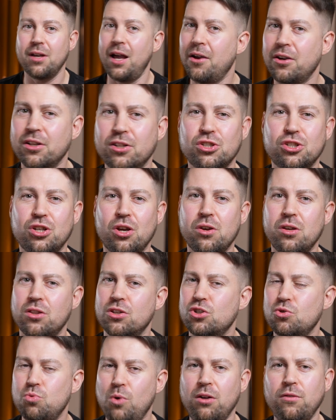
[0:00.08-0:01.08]
I'm going to show you the
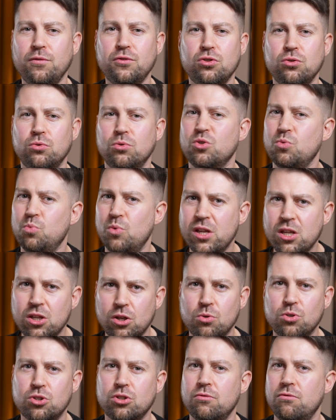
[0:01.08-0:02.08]
12 tools we
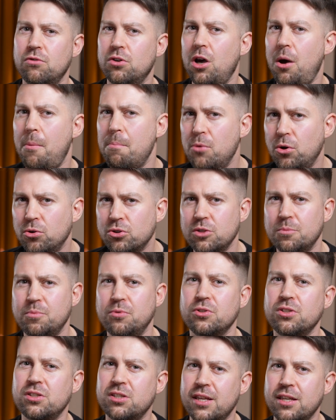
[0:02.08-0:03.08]
use to run our
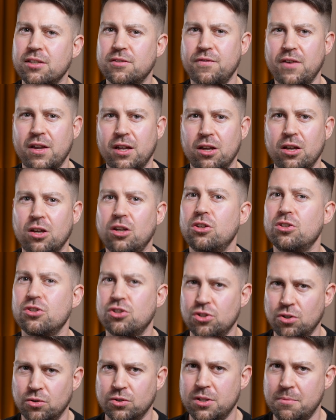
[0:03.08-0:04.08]
multiple six-figure
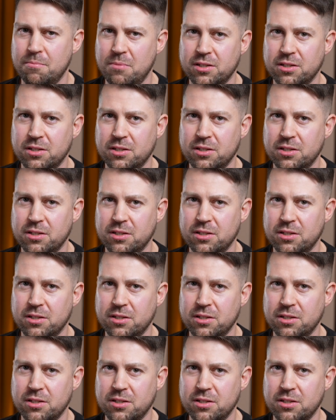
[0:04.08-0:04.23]
consulting